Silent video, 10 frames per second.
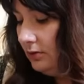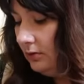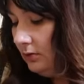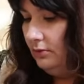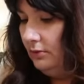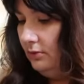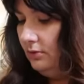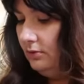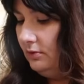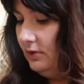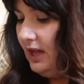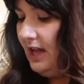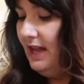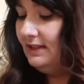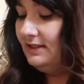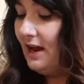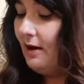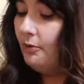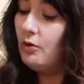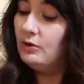So the heat's
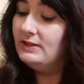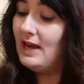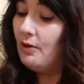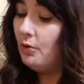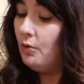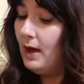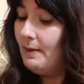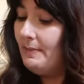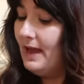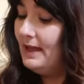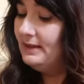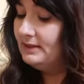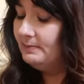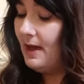now gone down quite a bit in this